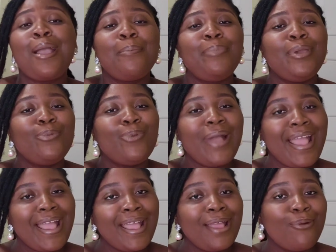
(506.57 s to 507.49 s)

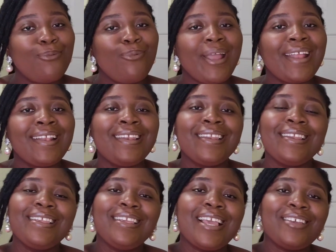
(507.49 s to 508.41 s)
beware when
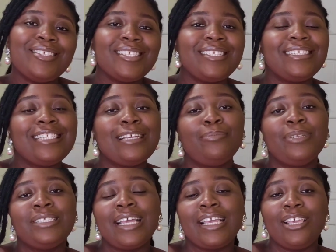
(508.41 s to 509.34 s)
you're using the
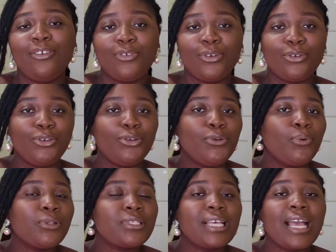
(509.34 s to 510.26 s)
template I give you. You don't
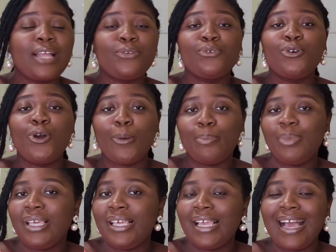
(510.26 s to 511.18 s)
want to go and do
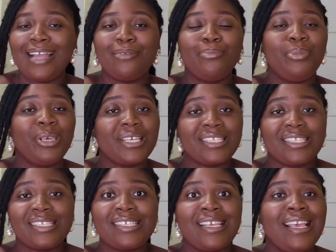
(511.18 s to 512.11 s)
copy and
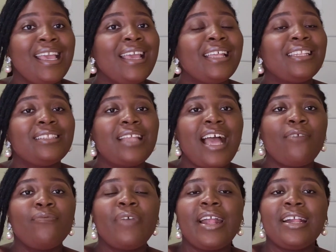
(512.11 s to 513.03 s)
paste.
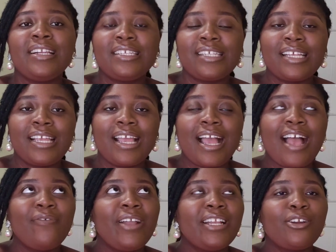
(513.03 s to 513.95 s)
I've
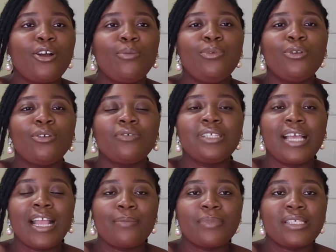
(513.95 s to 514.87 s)
heard a couple of
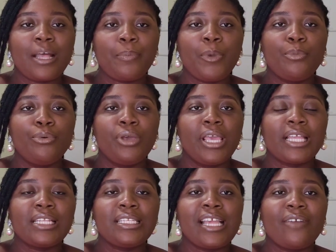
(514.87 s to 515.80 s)
times that people
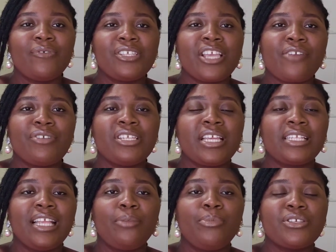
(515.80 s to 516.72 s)
get their visa
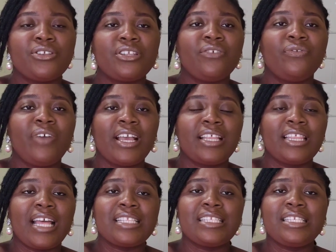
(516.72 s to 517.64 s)
rejected based on the fact
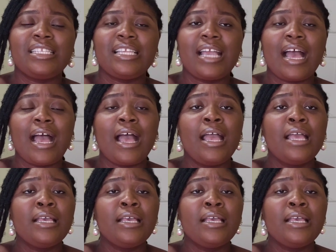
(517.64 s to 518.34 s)
that their